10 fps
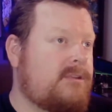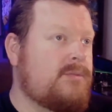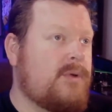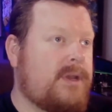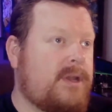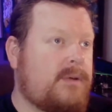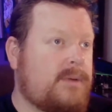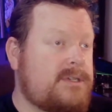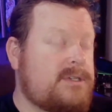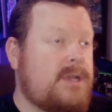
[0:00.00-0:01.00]
2.0,
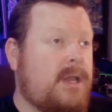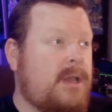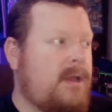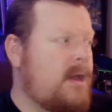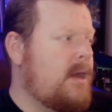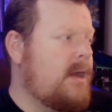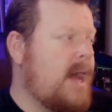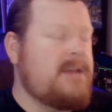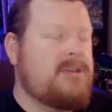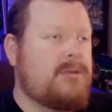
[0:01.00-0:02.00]
which
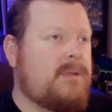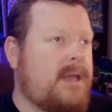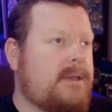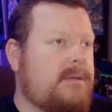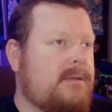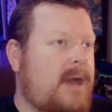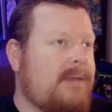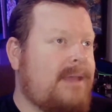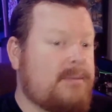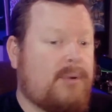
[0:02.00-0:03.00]
I do like.
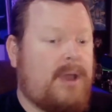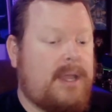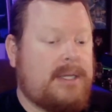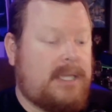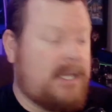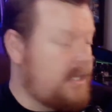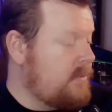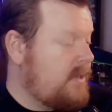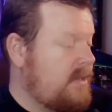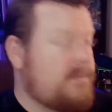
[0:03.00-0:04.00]
I like Bride
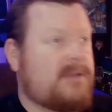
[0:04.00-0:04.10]
anyway, but